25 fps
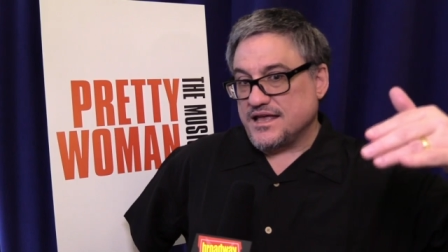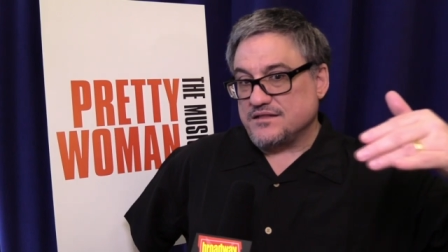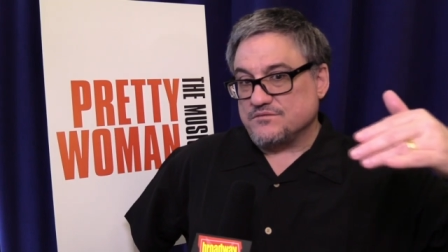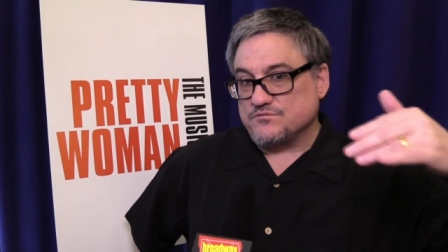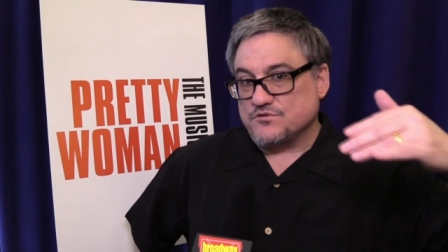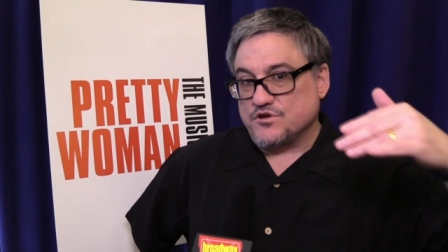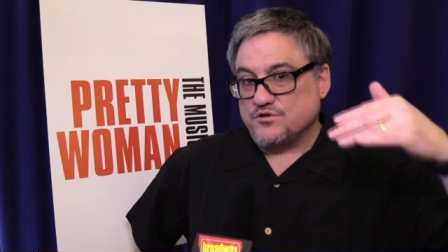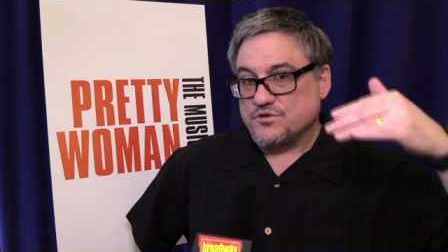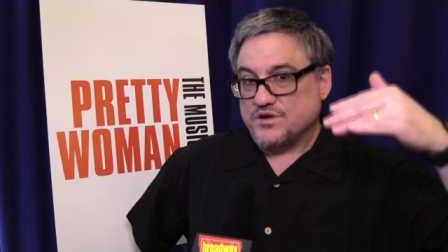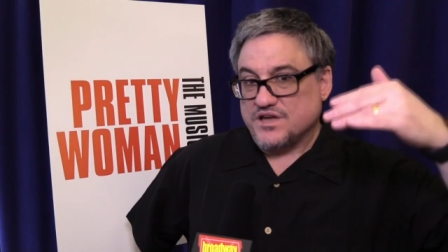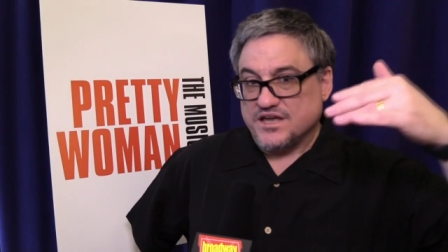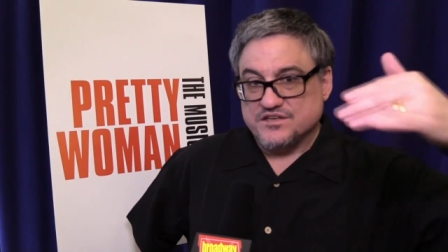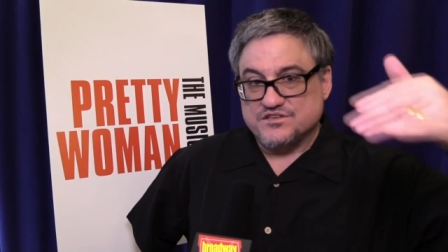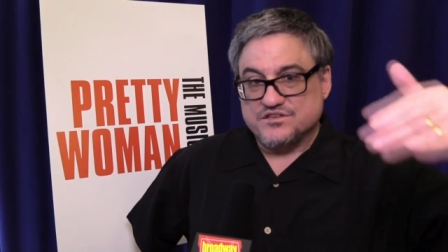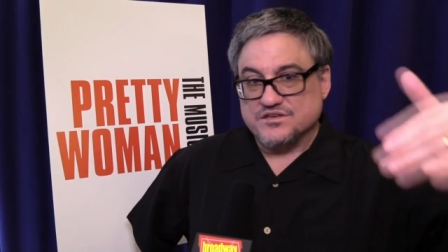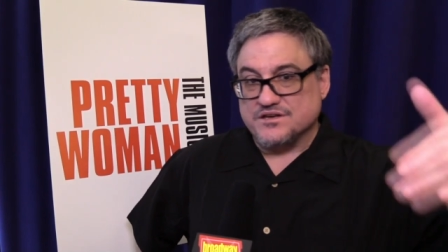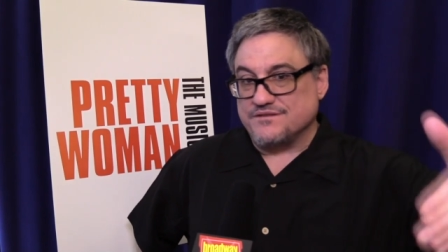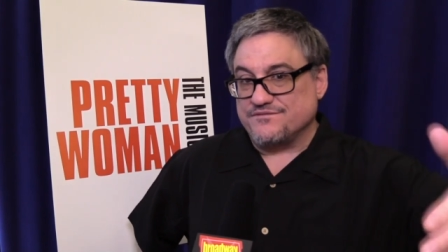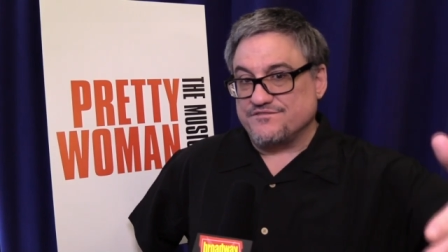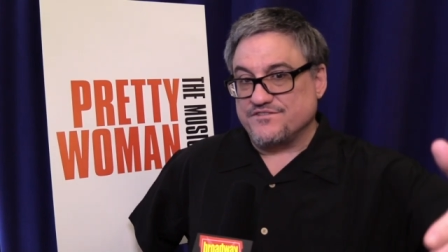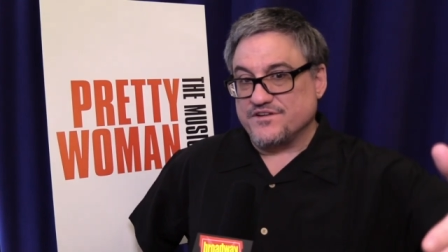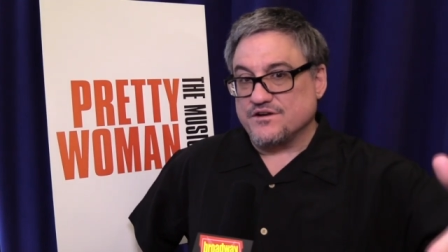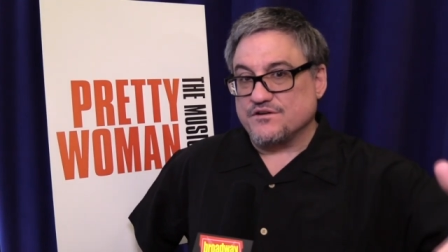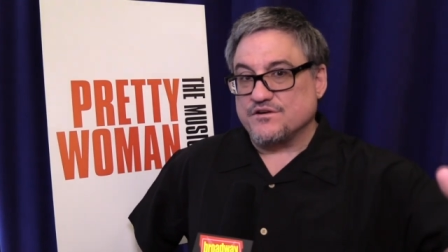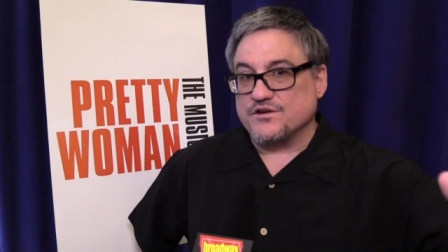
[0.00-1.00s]
and creates
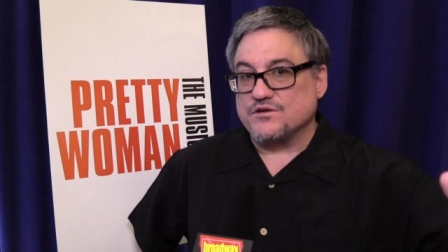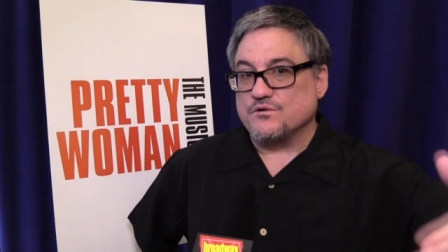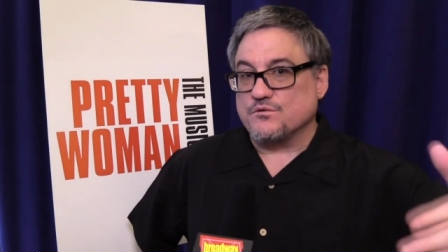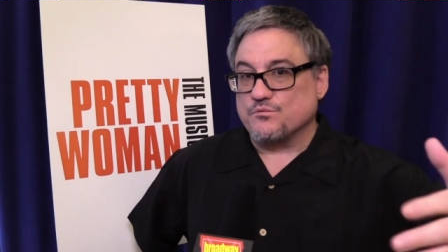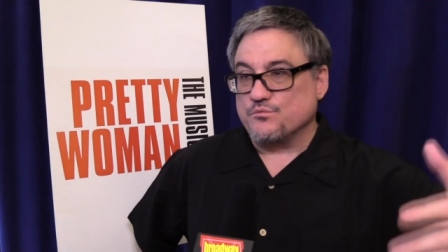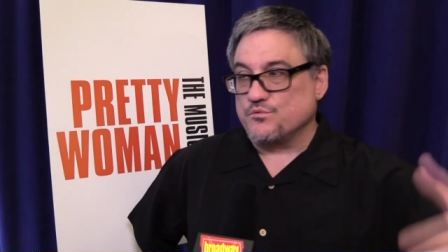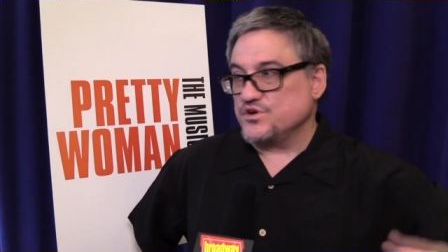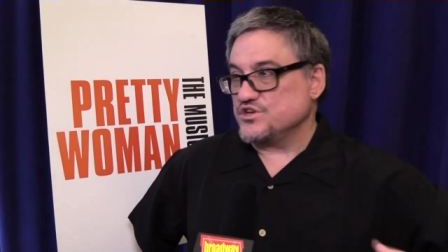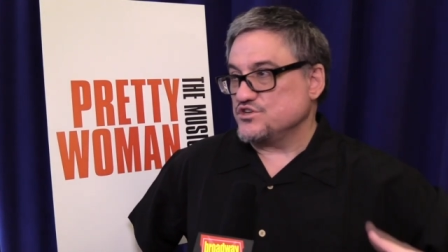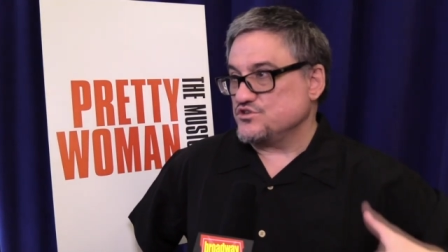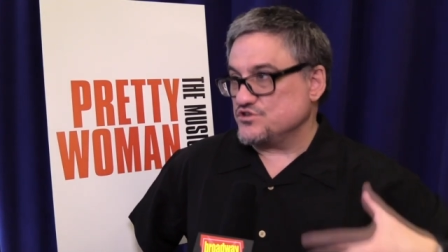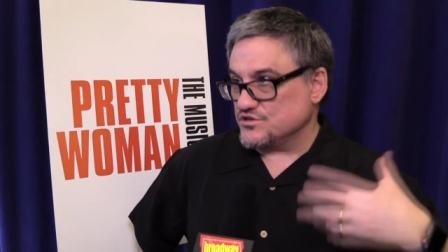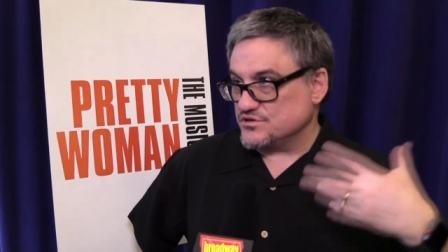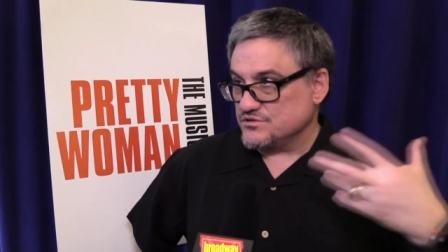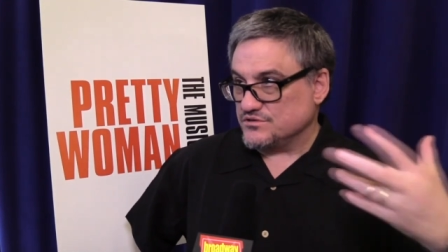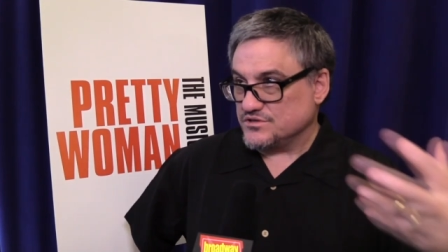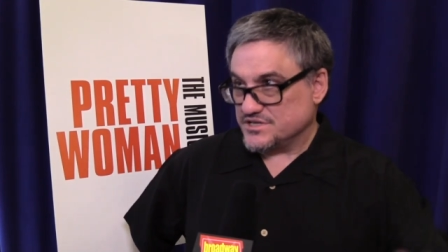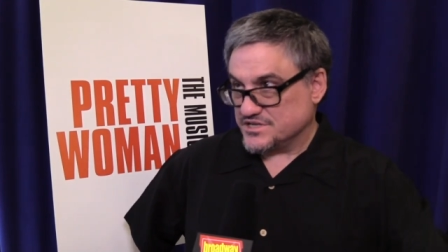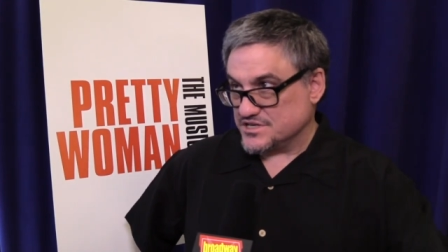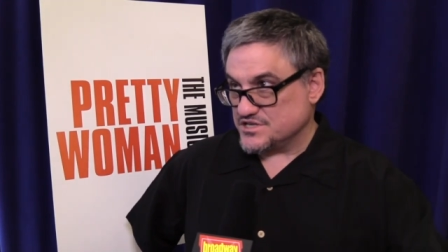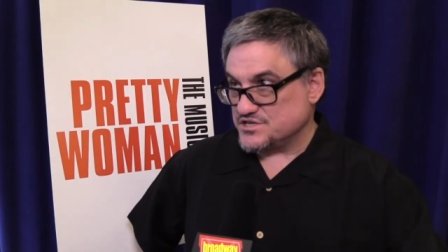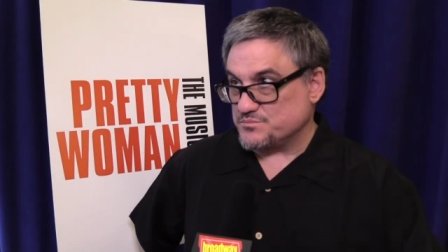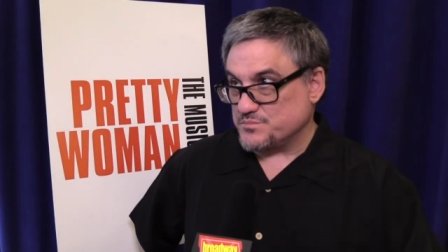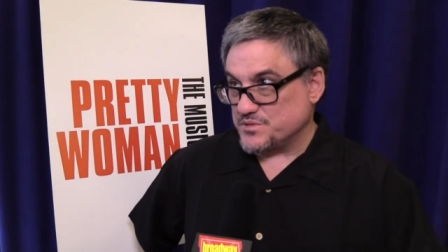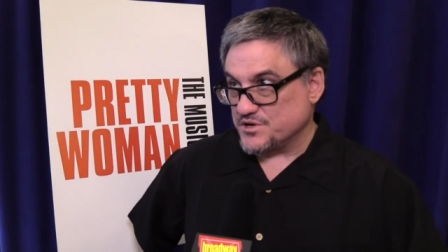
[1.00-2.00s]
a very original
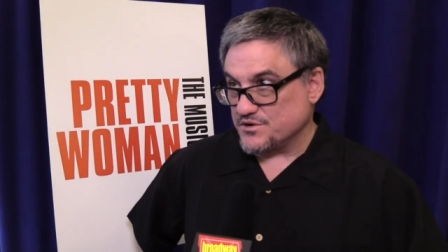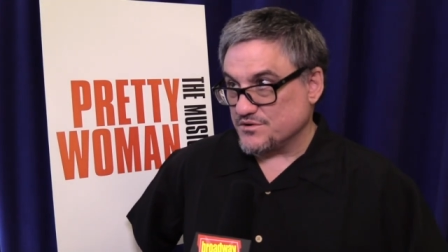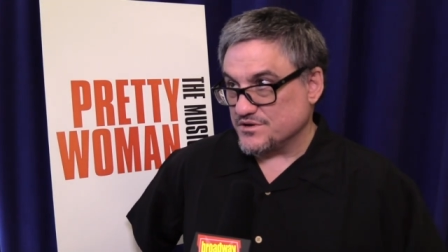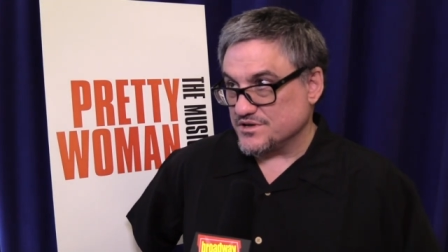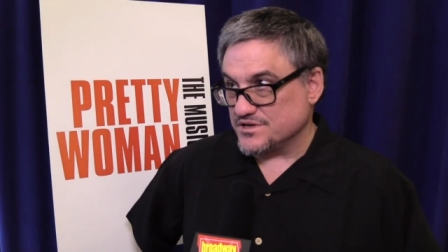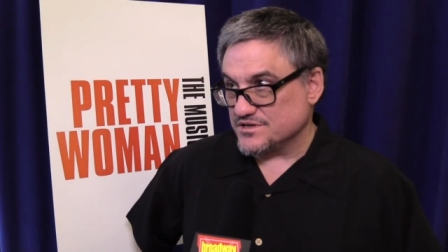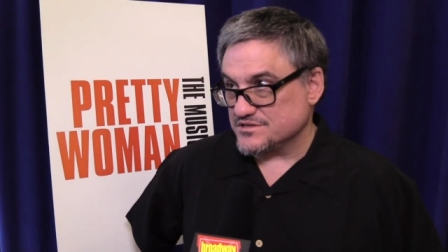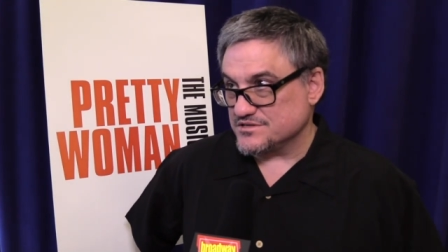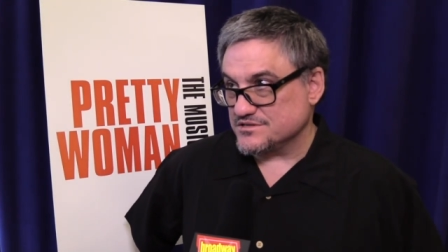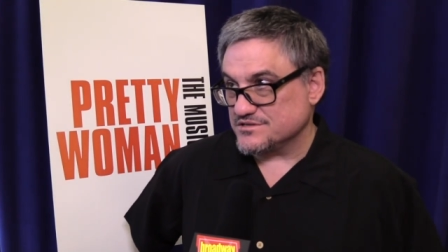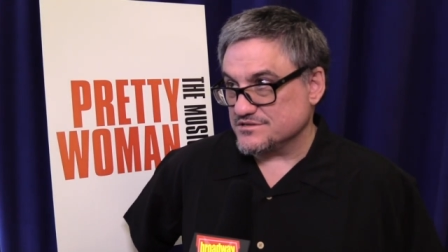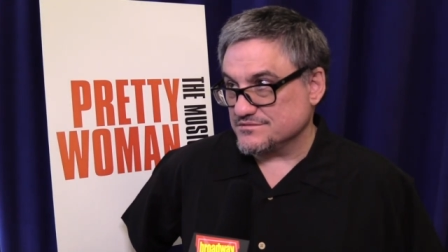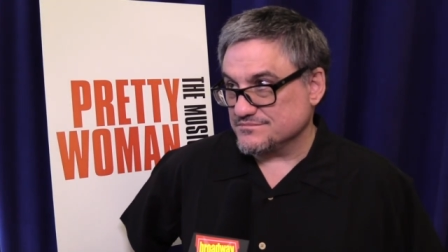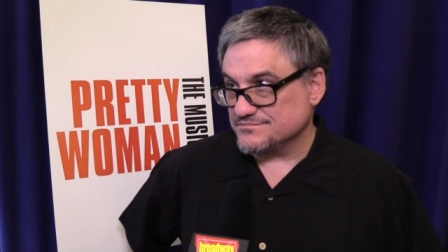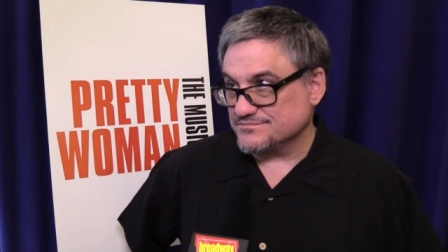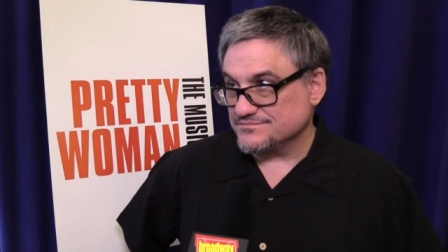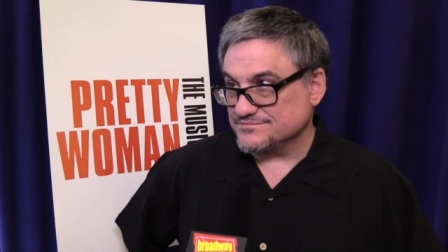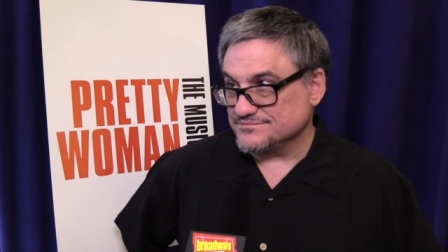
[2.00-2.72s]
experience.